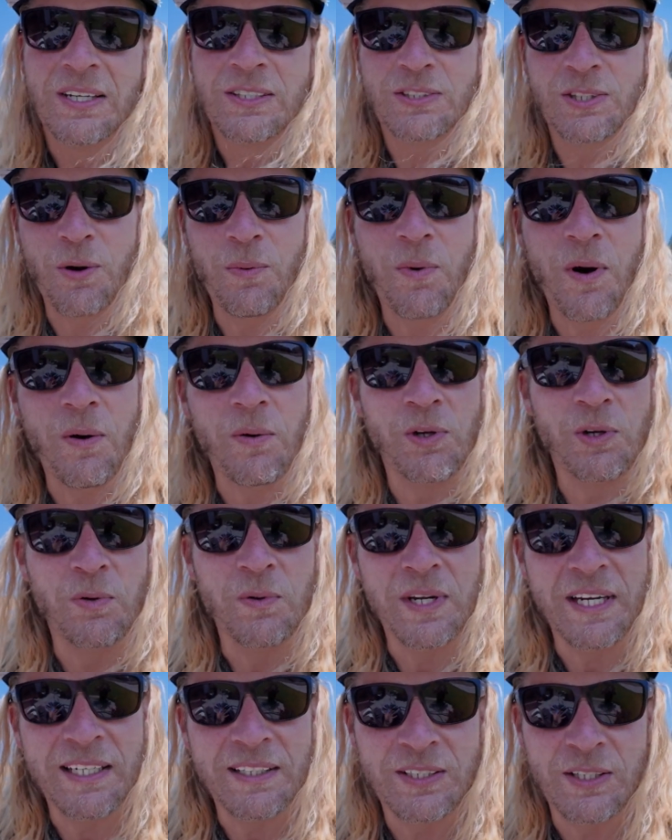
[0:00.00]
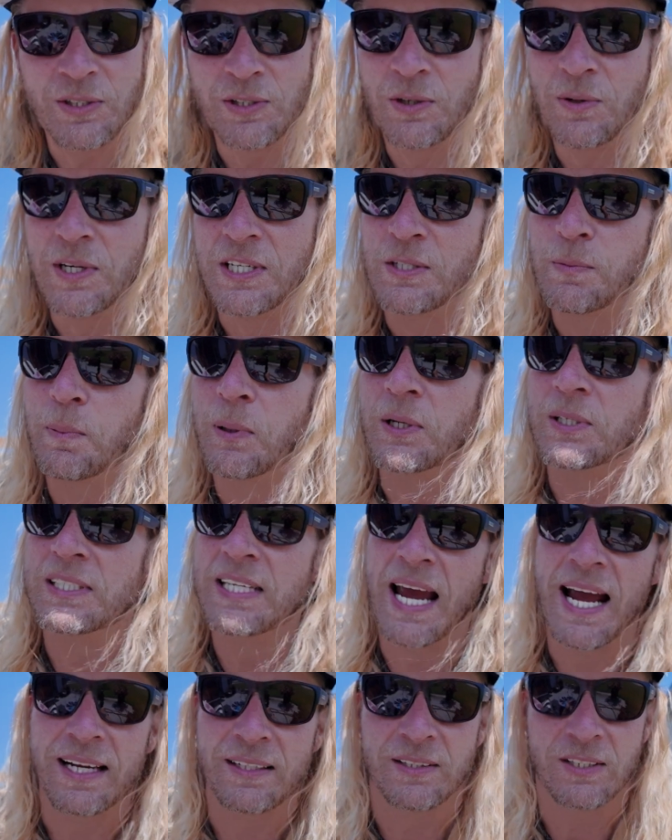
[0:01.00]
So what you need to do is
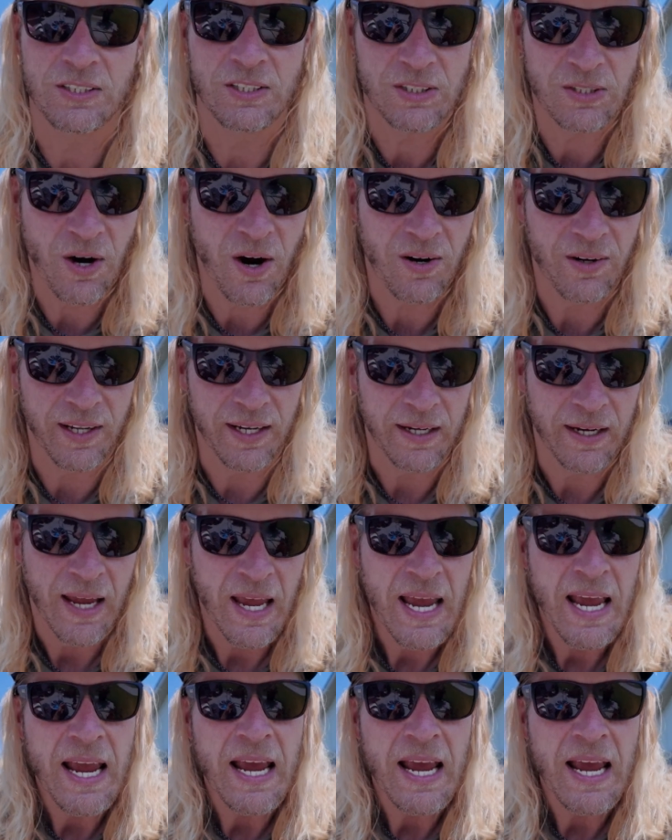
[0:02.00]
protect the Starlink.